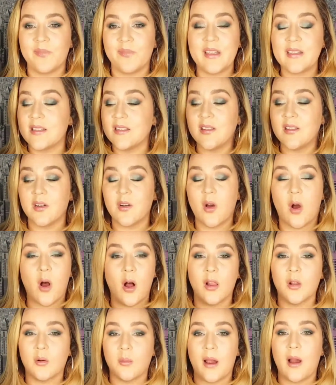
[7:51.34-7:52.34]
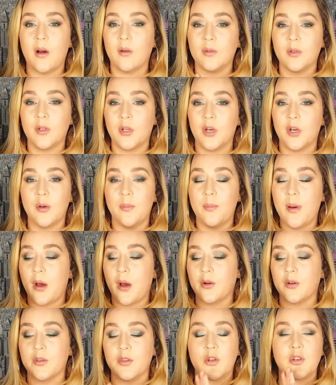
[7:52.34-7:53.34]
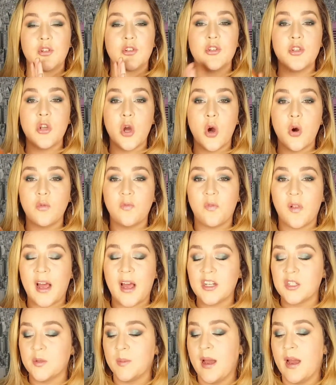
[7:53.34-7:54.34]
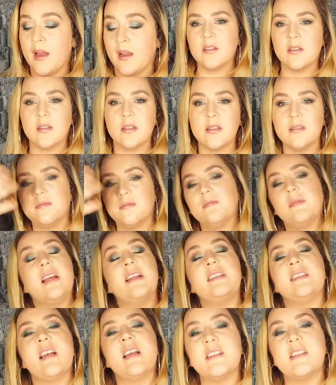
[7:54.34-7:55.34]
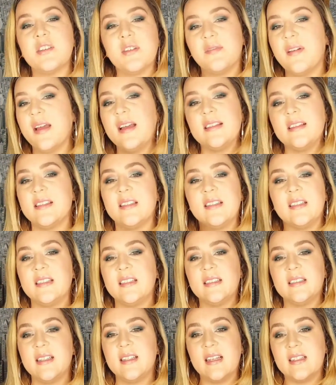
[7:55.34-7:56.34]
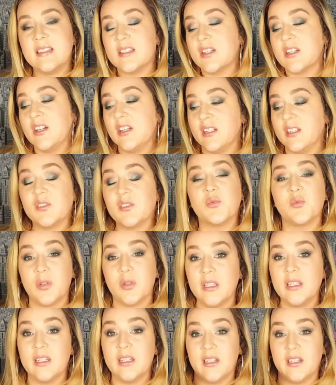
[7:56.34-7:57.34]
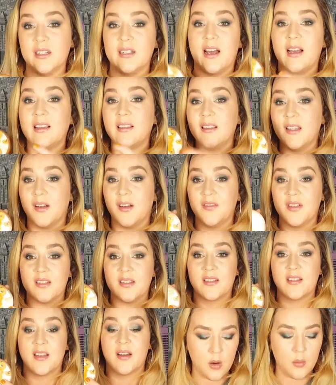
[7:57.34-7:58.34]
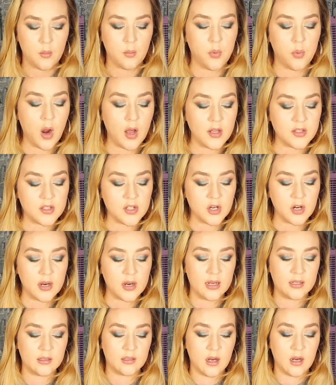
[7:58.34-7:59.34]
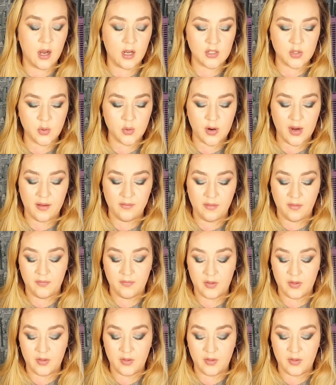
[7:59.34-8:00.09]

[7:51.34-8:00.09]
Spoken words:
This is an all-around good powder. There's no flashbacks. It sets your face, and it's good. It's really good. I love this stuff. Bronzer and contour. I have a